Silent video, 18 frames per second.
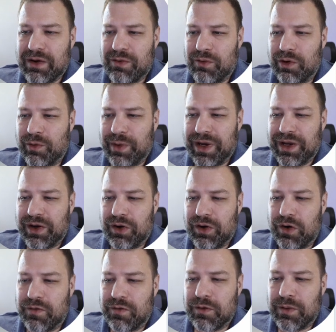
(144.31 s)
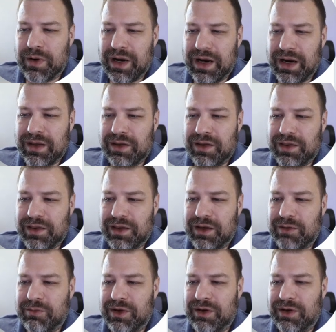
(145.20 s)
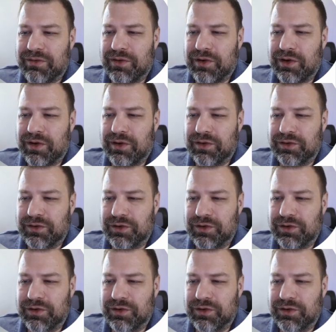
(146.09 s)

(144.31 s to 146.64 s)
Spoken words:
where we could override the theme default.